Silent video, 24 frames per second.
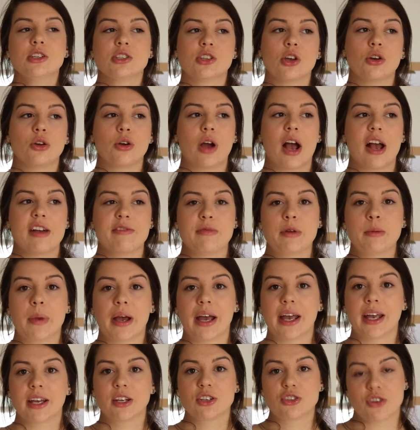So I've been
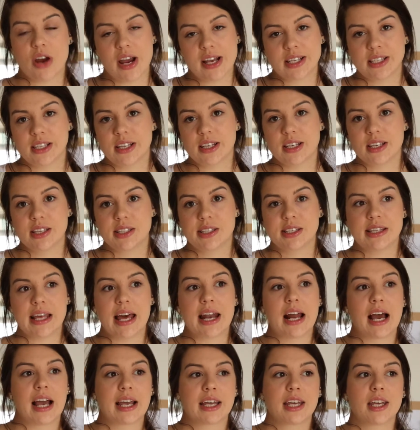buying dresses
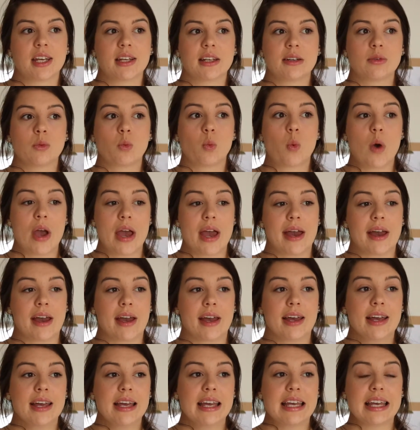that I can
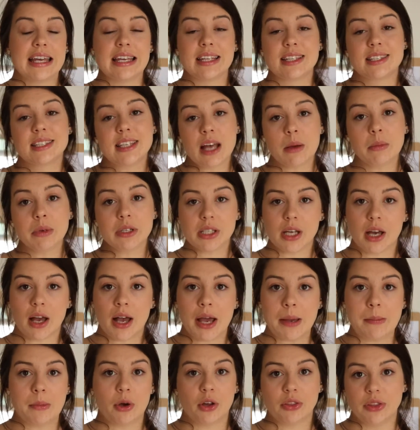wear in
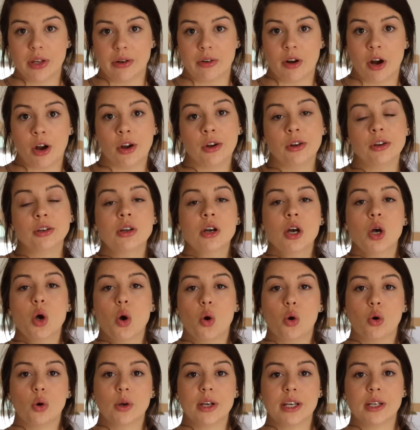summertime on their own,
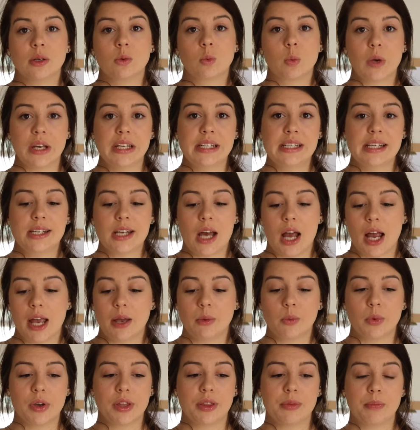or in
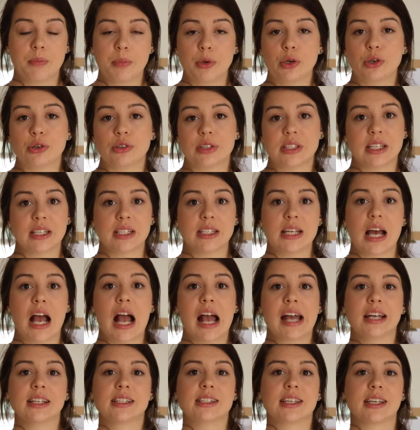wintertime with boots and
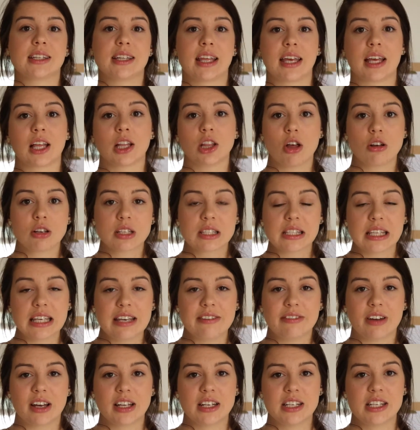tights and like a long
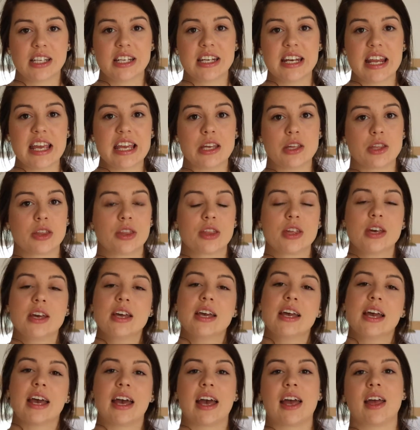sleeve underneath
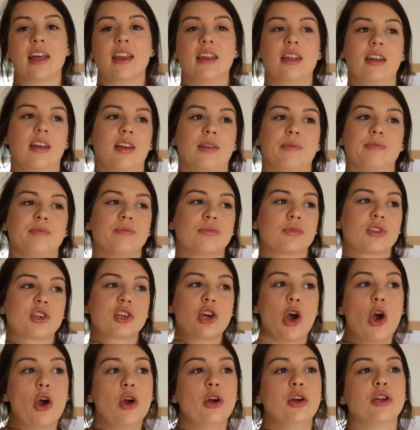and a
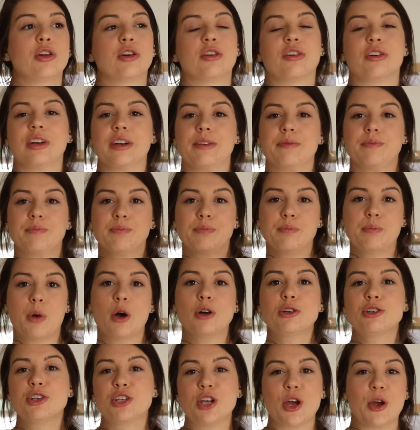coat or a
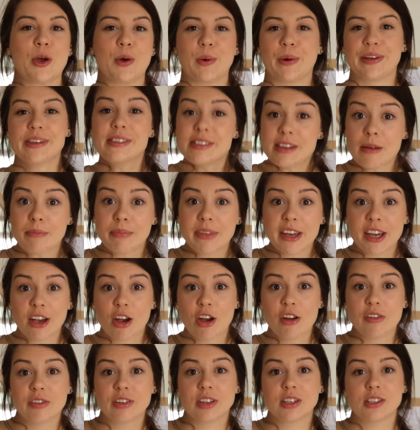poncho or something
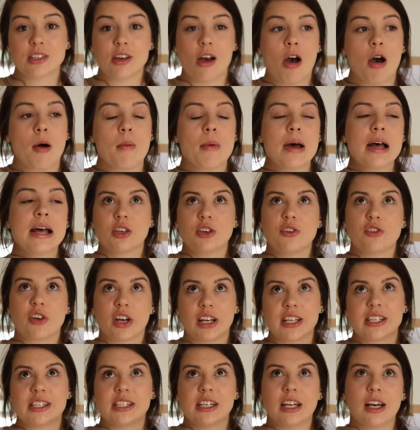over the top. You've got
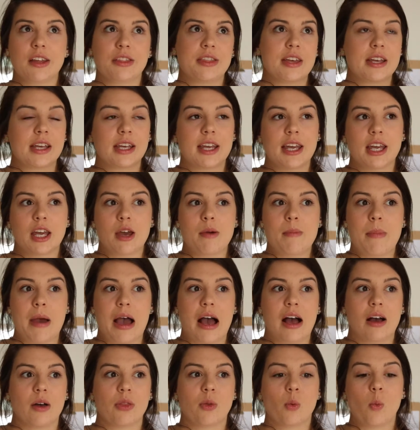to start thinking
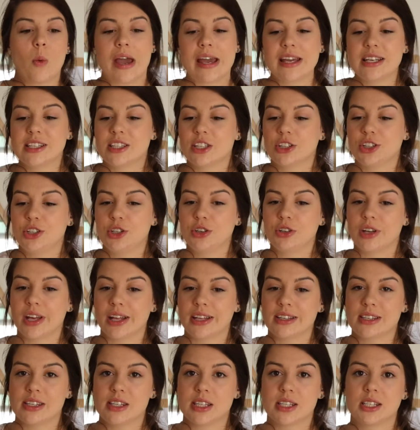about the ways that you
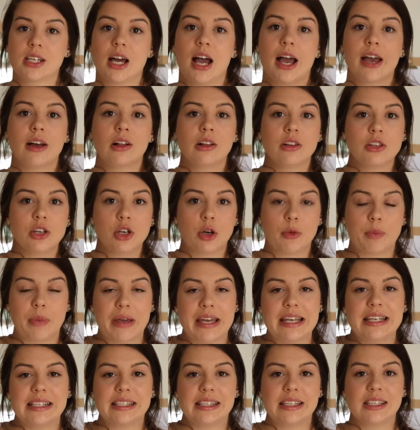can style your
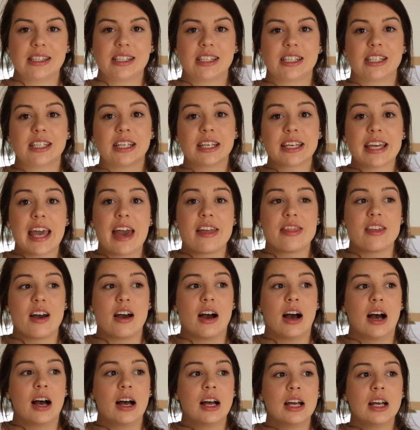pieces
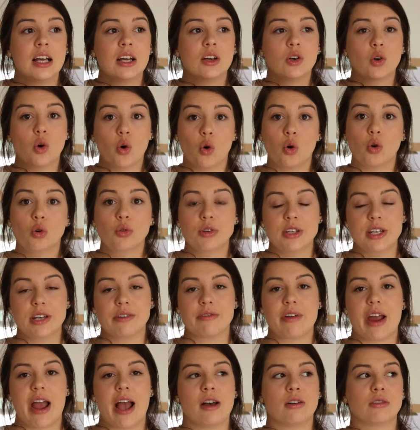together all year
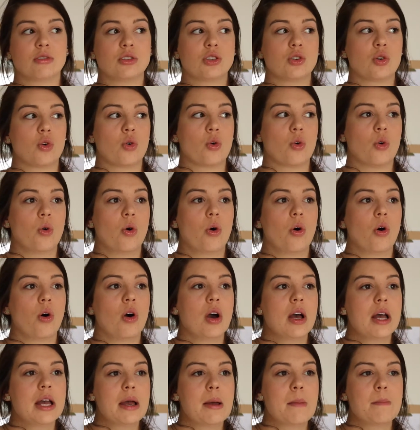round,
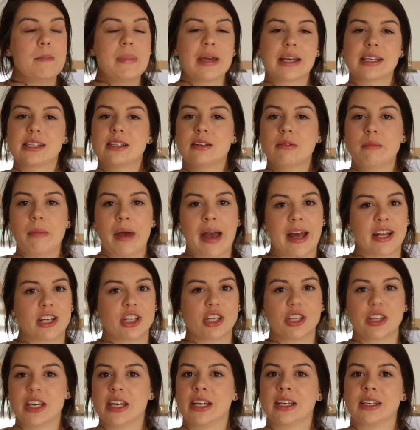or mix and
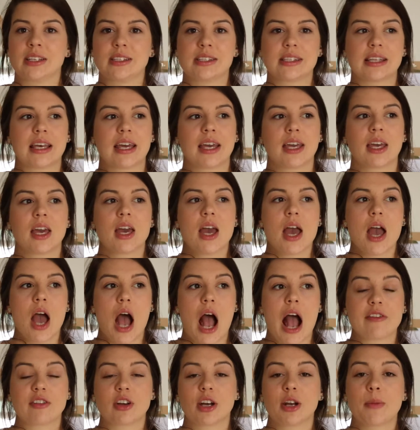match things. Like
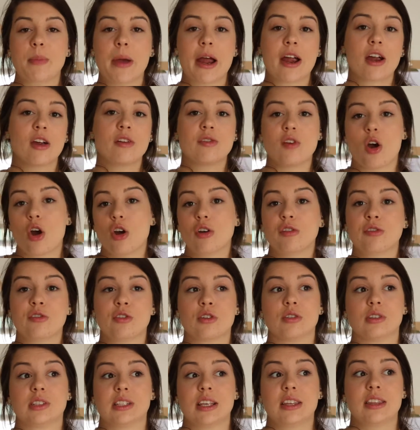I've got a pair of
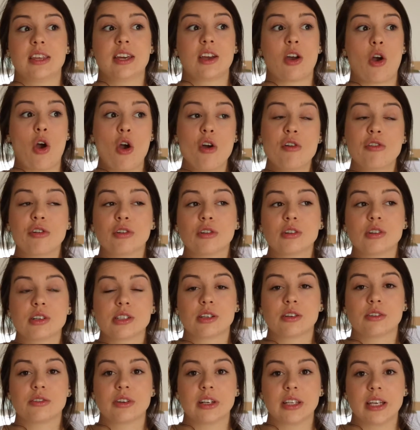overalls. I think overalls
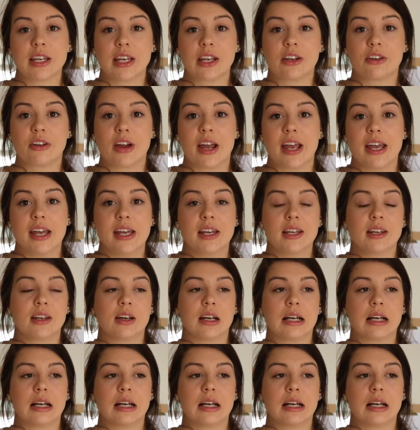are really great,